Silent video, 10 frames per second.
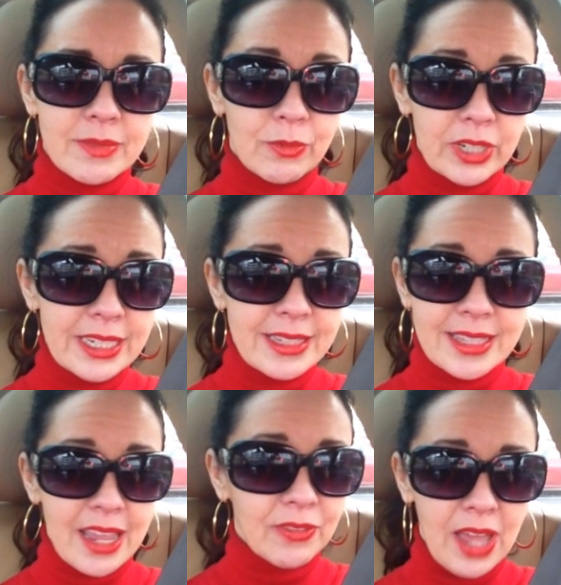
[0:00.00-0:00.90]
really
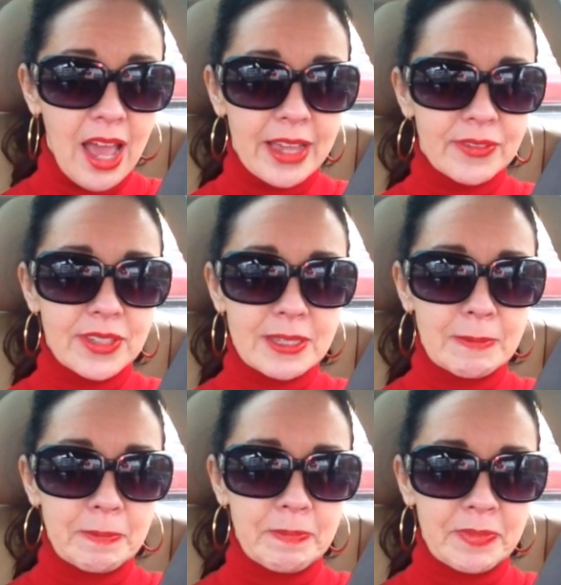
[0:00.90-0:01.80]
save lives.
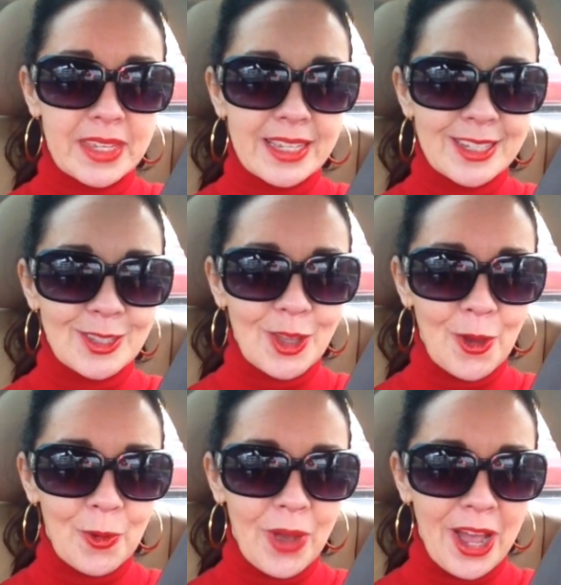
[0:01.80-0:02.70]

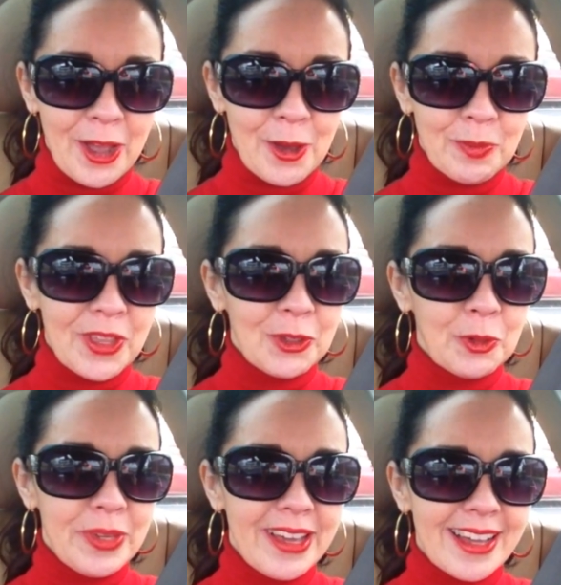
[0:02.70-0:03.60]
So I hope that
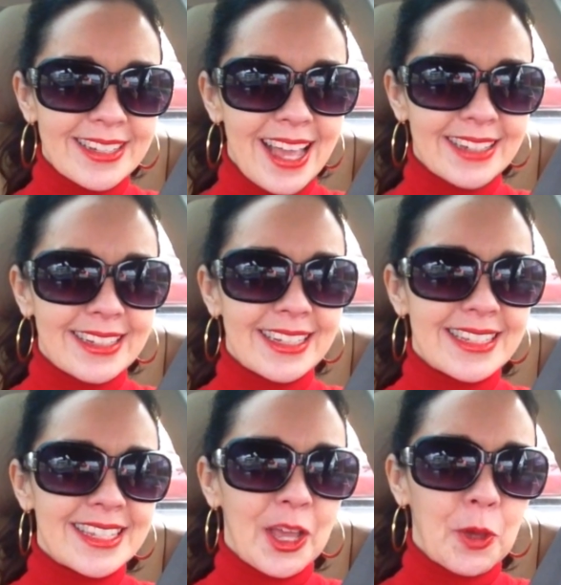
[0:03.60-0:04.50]
you'll be contacting
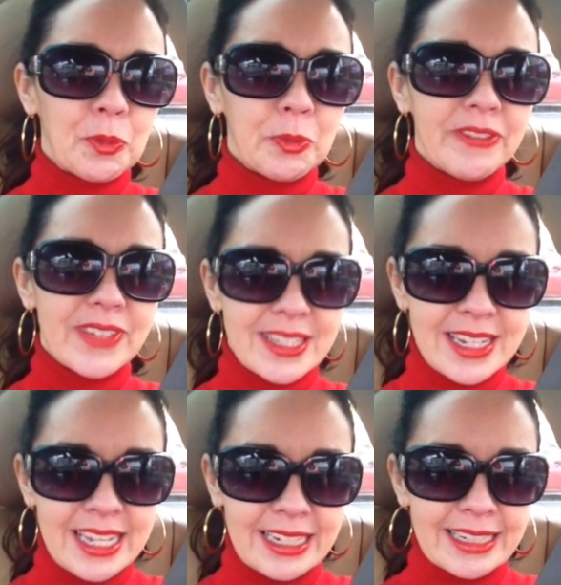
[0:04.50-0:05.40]
us, and I hope you'll be
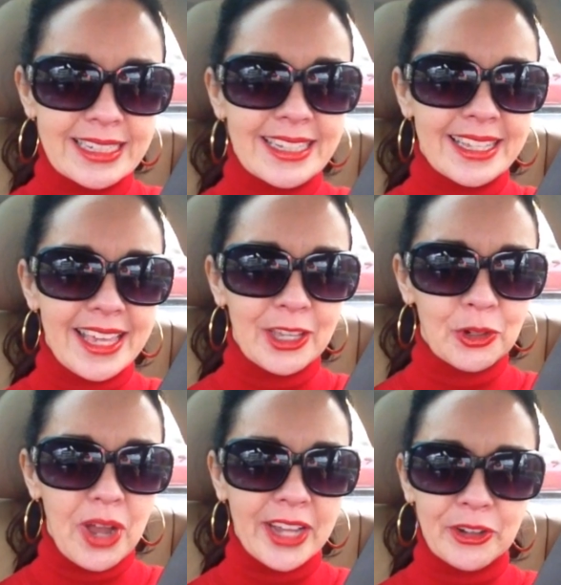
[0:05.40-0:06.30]
visiting
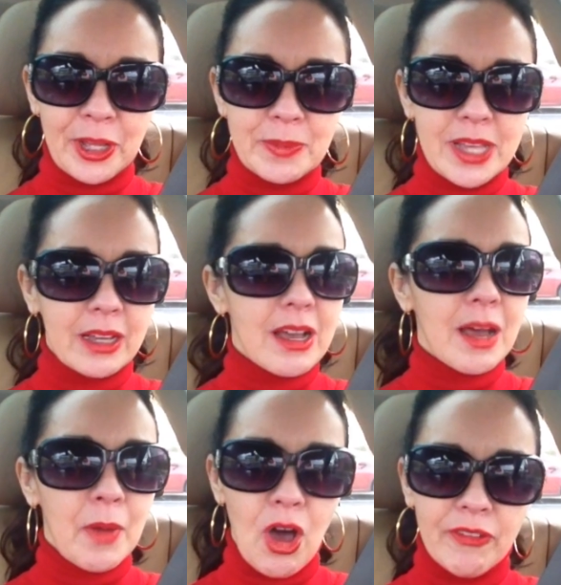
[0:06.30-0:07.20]

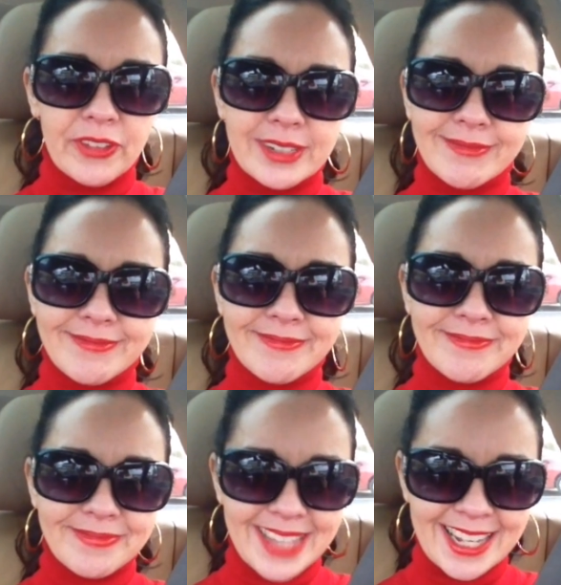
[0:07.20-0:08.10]
getyourironup.com often.
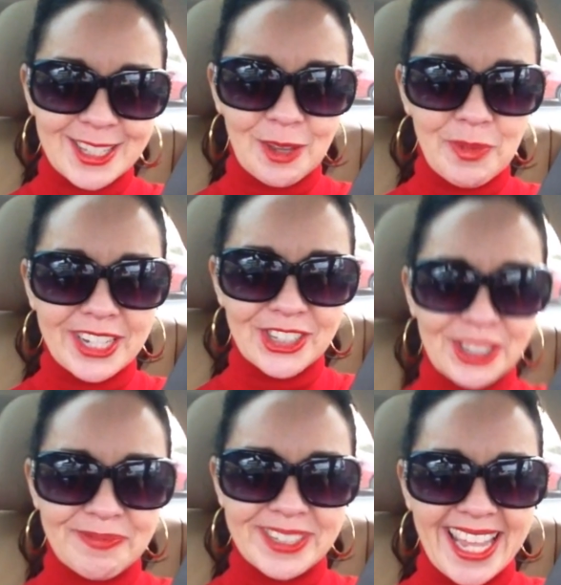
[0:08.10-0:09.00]
Thanks so
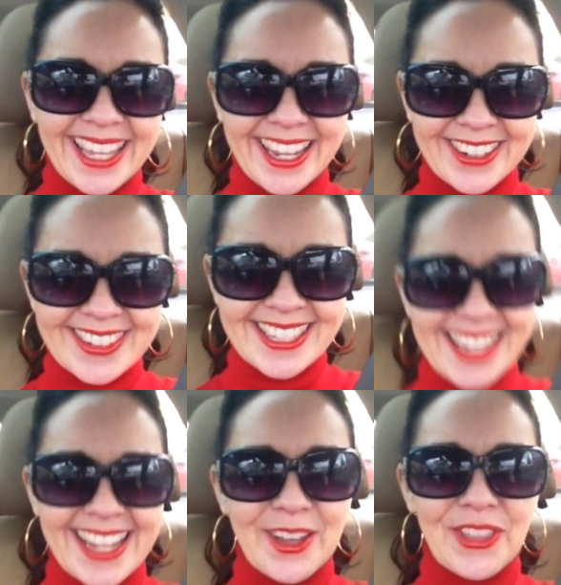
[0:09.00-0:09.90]
much. Take care.
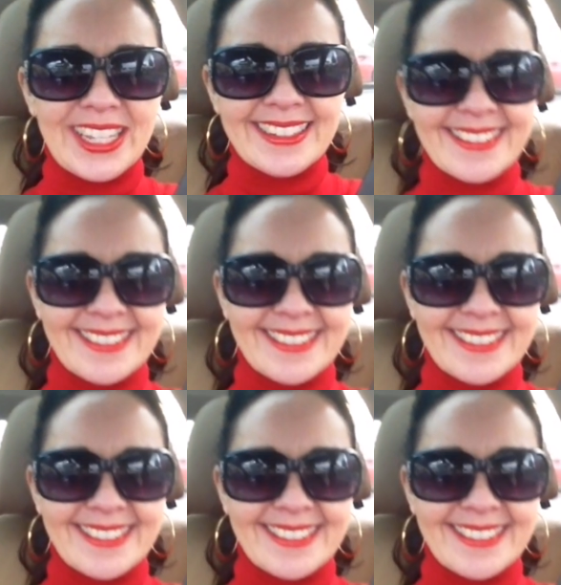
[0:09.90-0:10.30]
Stay healthy.